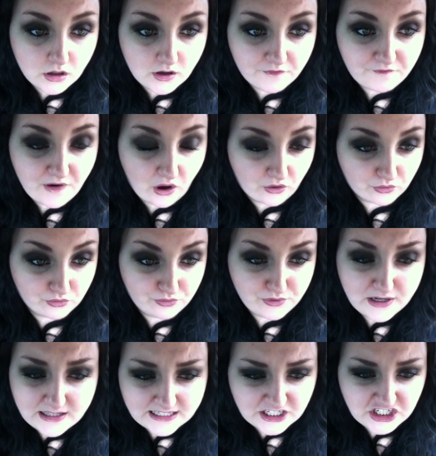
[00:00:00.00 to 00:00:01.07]
felt
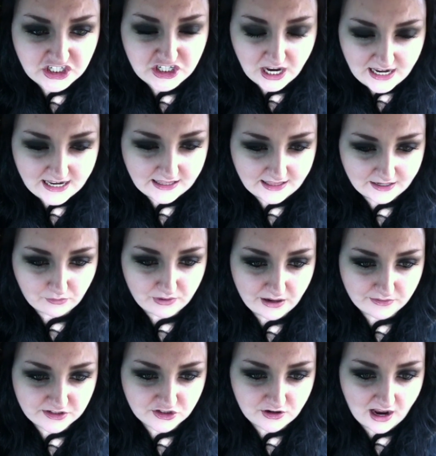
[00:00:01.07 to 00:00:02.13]
really shitty. Like, when I
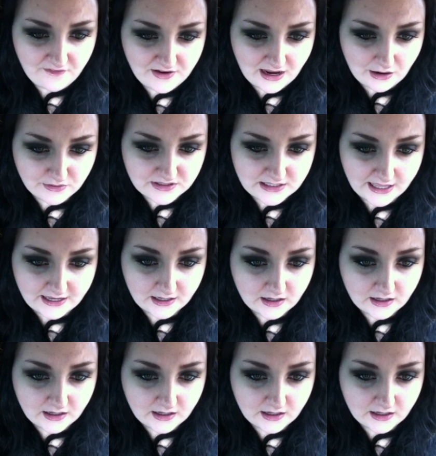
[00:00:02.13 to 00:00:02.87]
was driving, I was